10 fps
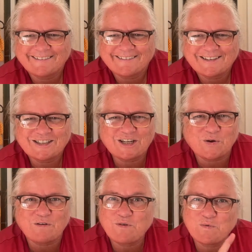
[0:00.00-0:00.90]
So
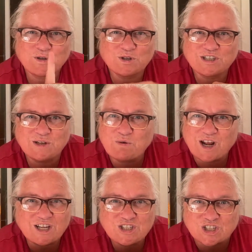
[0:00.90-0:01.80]
if you want to see what
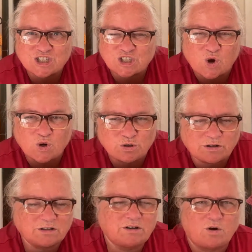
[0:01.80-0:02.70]
I just saw, you
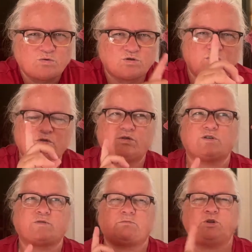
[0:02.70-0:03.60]
can go to the
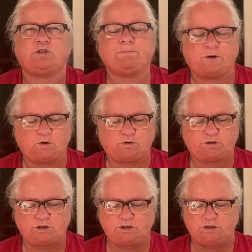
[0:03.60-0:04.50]
community
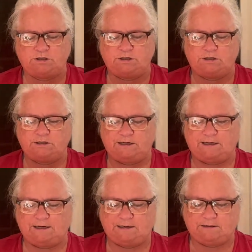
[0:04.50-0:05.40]
post
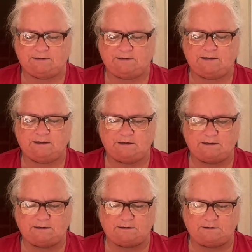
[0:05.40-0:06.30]
and
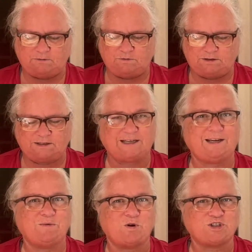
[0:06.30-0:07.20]

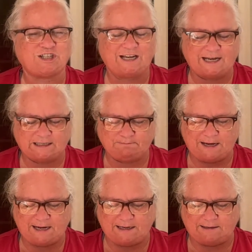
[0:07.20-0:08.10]
see what she has
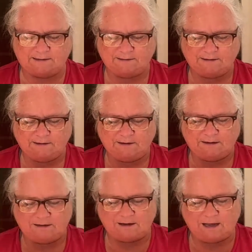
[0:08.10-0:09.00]
made.
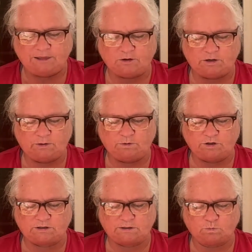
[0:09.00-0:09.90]
I thought it
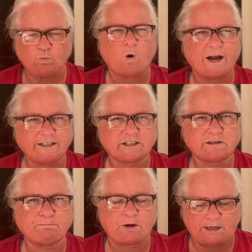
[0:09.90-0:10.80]
was white,
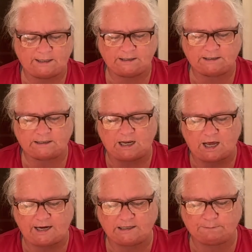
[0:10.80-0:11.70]
but it is
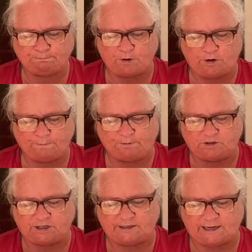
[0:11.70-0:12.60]
light purple,
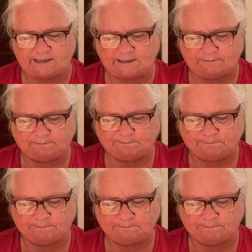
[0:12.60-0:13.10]
she says.